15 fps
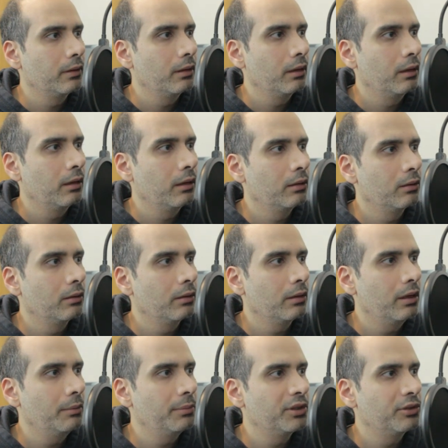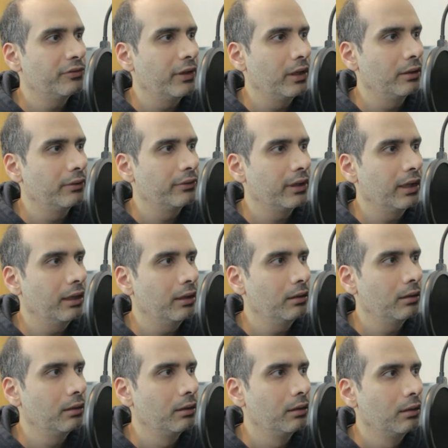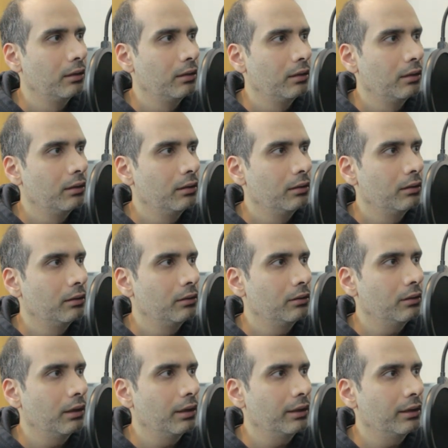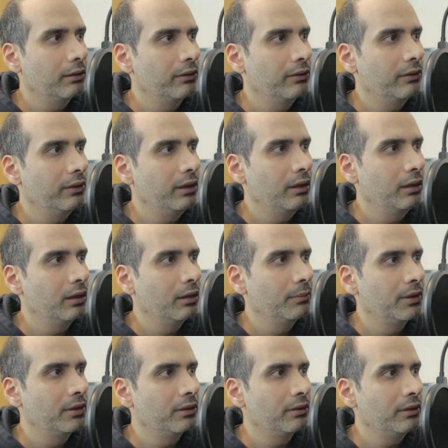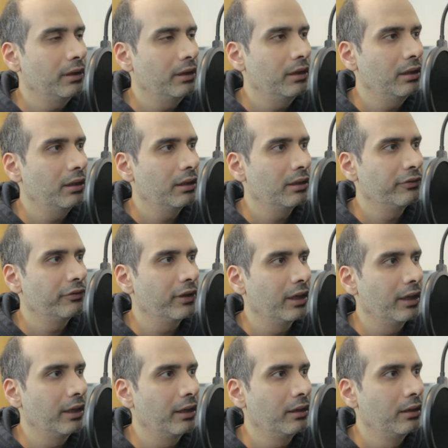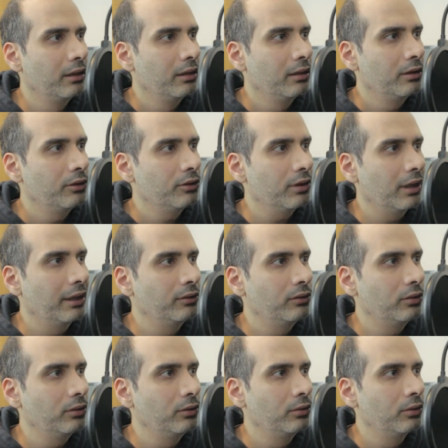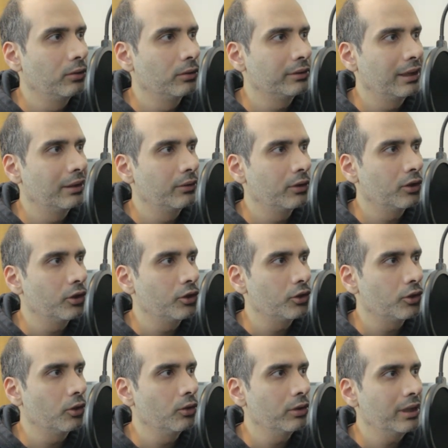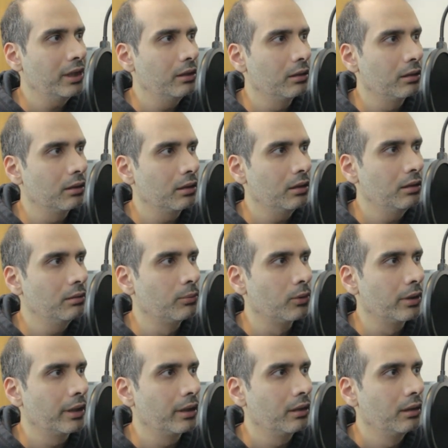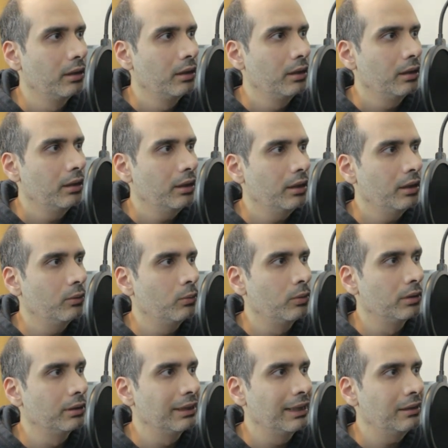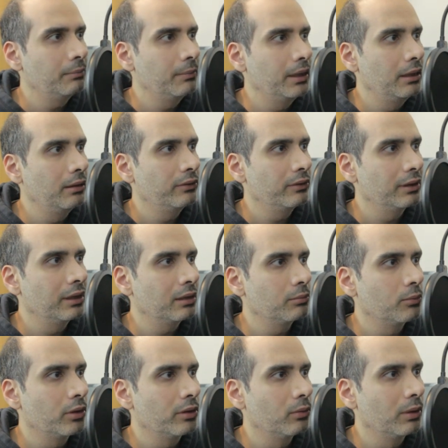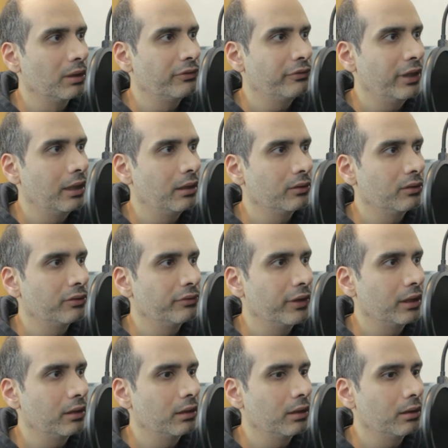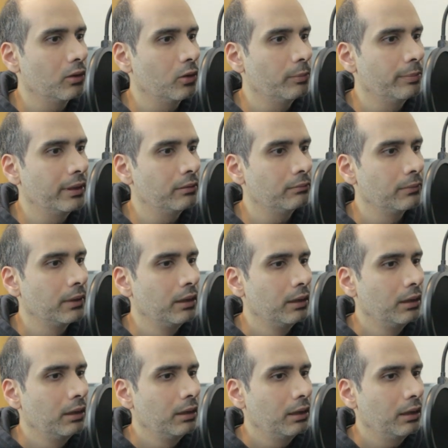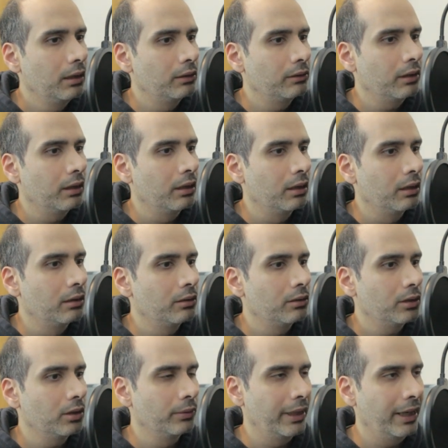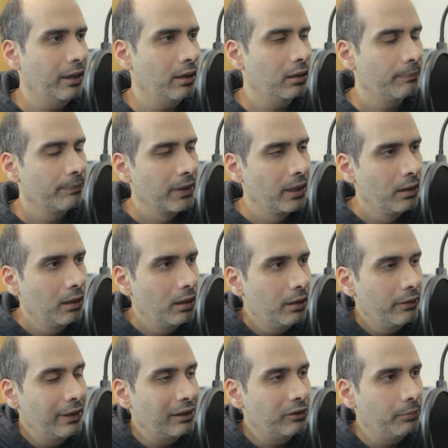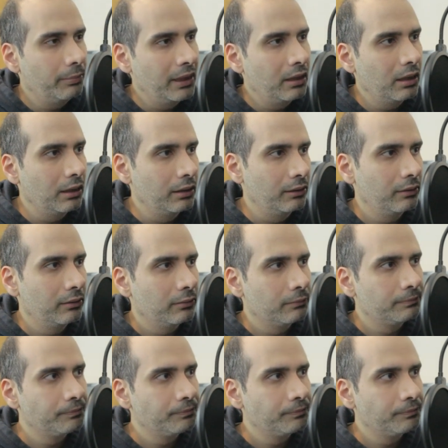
and go to image files again, so I can see images here, and if I try to hold down the control key on the keyboard, it will let me select more than one file. So if I click open, it's going to show an error. That's because